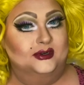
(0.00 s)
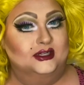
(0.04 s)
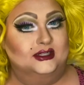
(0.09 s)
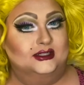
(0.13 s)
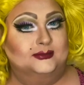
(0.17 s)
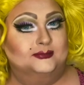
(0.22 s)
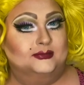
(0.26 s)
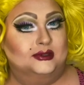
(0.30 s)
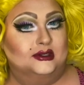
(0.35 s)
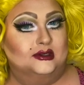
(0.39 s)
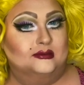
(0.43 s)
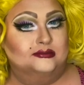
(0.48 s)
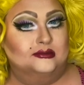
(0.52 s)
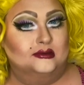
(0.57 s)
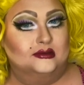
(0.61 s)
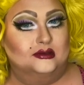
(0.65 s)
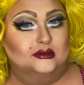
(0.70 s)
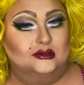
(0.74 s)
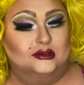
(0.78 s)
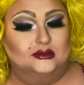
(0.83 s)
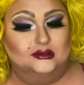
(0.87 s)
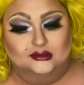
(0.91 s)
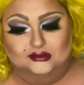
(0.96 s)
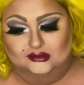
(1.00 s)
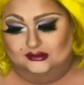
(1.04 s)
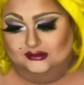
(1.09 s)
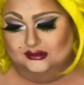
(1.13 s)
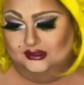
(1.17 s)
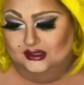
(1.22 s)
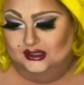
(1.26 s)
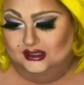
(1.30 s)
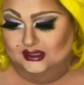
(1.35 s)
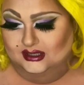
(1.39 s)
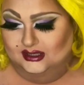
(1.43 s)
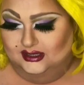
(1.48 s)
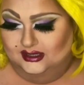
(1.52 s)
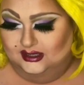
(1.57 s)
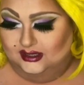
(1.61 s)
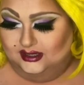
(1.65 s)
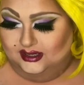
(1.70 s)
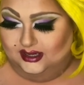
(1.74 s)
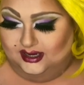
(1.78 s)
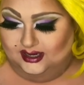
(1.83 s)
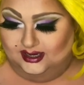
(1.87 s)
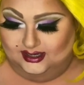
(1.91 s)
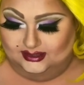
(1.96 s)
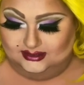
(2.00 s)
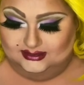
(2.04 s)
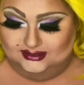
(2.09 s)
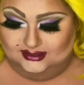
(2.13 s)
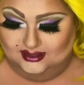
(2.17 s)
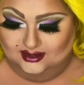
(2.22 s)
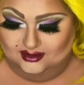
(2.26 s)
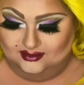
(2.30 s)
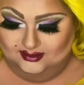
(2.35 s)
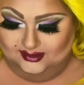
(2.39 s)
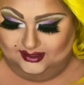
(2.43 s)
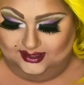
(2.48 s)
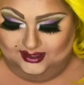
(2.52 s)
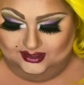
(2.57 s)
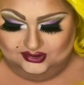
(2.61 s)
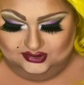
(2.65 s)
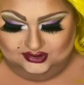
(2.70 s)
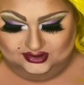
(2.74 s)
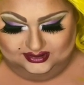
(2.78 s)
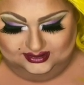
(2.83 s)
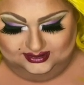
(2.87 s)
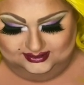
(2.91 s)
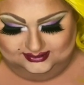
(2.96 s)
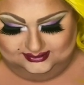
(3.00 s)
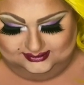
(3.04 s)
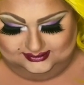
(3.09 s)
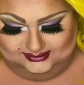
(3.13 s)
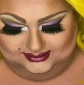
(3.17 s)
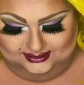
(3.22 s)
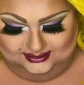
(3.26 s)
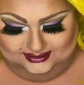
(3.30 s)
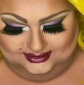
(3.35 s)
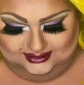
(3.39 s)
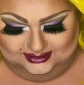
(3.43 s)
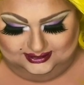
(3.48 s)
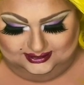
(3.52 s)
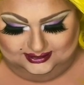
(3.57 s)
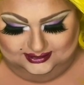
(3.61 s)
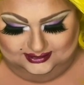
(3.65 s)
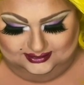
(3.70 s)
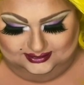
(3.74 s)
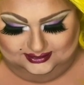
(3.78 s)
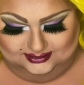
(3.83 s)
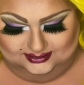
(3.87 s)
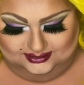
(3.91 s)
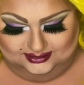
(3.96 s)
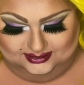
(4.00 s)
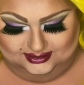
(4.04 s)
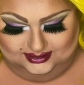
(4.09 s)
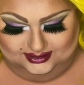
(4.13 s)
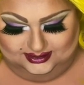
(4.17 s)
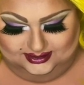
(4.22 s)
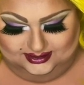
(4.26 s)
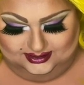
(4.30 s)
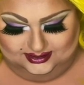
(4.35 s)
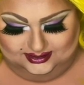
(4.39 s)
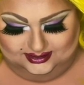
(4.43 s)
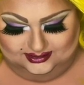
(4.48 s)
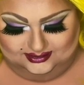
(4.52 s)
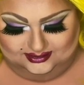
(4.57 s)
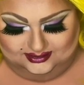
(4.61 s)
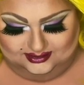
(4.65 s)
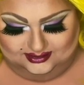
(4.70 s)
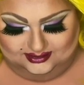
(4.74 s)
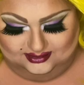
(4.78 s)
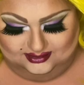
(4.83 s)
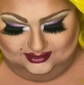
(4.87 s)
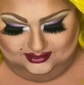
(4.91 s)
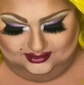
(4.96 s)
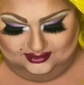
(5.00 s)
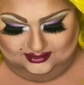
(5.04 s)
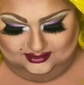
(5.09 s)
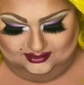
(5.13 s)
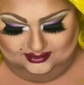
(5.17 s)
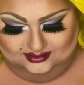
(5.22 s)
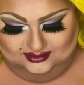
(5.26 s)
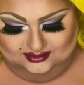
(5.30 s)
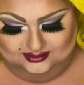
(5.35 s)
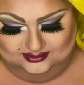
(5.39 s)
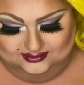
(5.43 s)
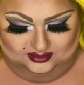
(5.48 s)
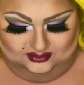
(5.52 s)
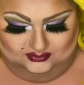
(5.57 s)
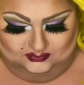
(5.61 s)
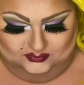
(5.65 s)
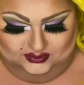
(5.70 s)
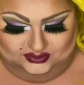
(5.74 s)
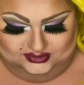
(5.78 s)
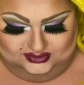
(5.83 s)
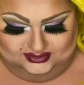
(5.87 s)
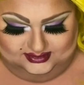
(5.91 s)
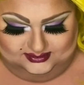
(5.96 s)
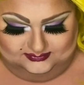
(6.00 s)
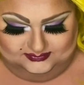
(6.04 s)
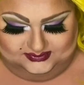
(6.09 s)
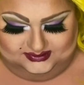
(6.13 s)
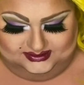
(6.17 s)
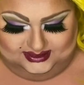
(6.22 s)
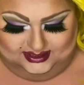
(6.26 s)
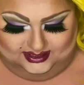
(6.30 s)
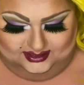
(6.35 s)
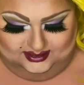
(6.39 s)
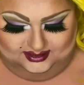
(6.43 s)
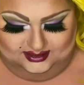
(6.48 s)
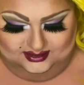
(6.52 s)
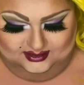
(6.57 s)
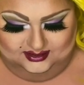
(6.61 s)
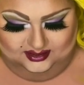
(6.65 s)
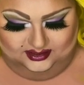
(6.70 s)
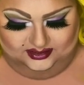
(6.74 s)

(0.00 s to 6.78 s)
is Pop Rocks. And I don't actually see the glitter, which is upsetting.